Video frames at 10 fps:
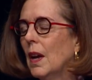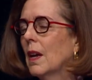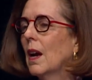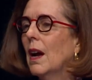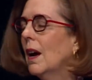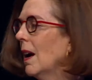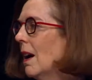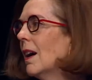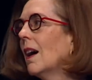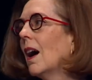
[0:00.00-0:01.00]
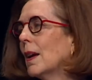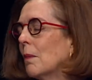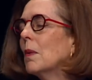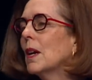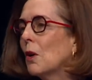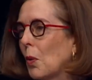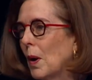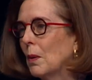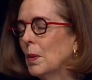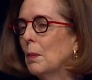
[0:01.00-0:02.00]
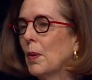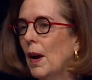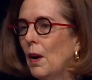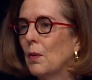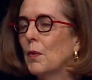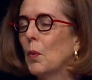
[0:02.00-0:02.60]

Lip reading: And I am incredibly proud